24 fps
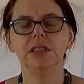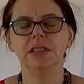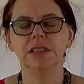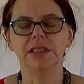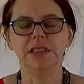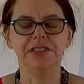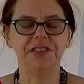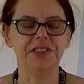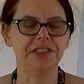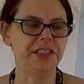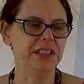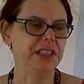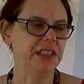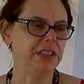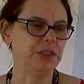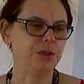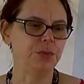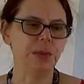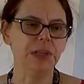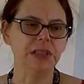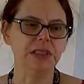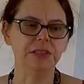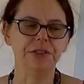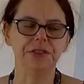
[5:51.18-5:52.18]
The city
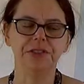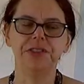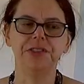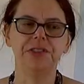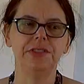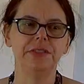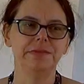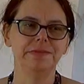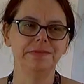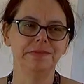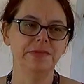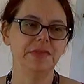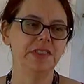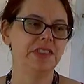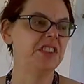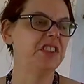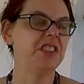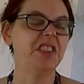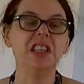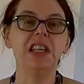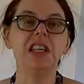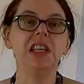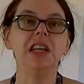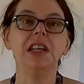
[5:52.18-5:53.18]
dwellers,
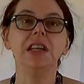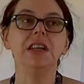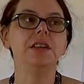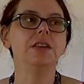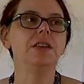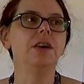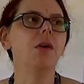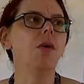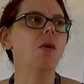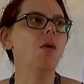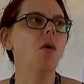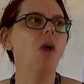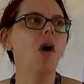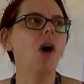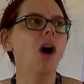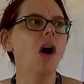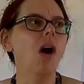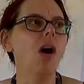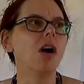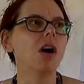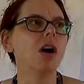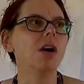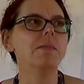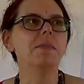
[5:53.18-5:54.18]
seeing no
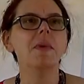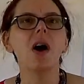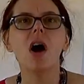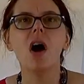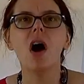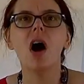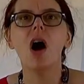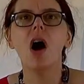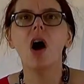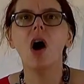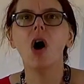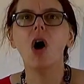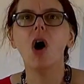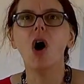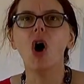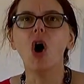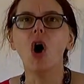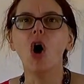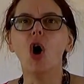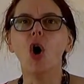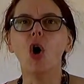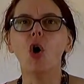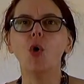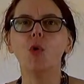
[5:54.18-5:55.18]
harm,
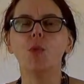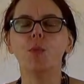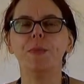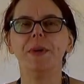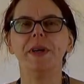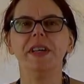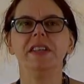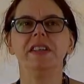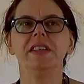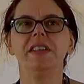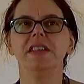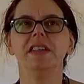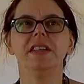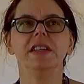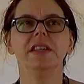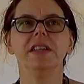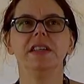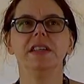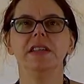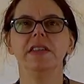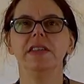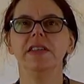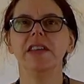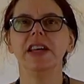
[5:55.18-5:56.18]
opened
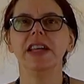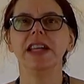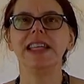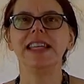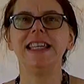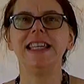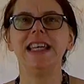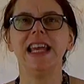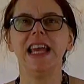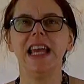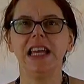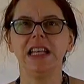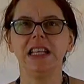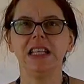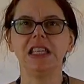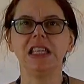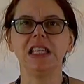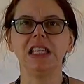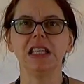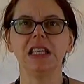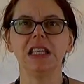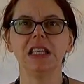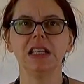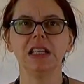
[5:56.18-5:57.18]
the
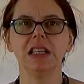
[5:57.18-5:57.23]
gate.